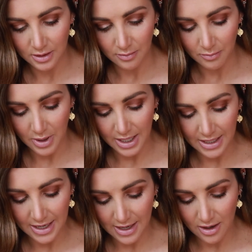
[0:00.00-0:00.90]
By
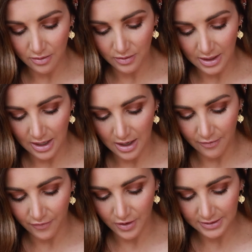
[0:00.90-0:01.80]
now, the
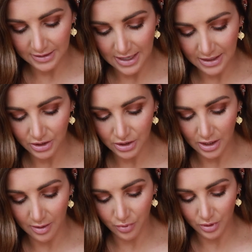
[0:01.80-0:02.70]
first lash that
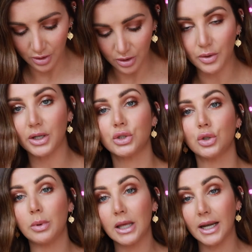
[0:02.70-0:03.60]
I put the glue on
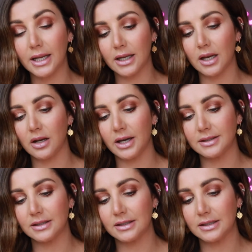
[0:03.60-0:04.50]
should be getting
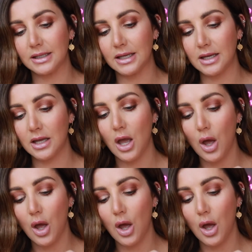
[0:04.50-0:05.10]
nice and sticky.